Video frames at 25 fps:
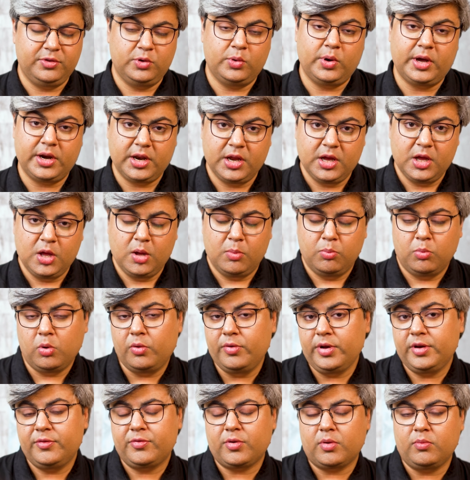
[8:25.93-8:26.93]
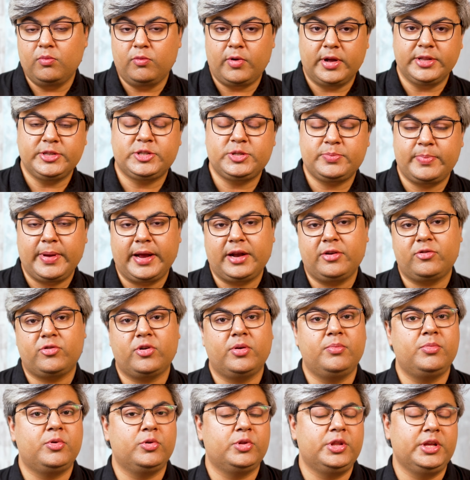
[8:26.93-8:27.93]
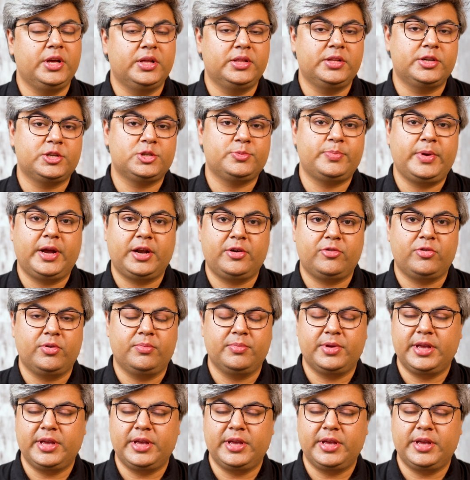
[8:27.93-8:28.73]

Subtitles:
You are moving from one spectrum to the other spectrum.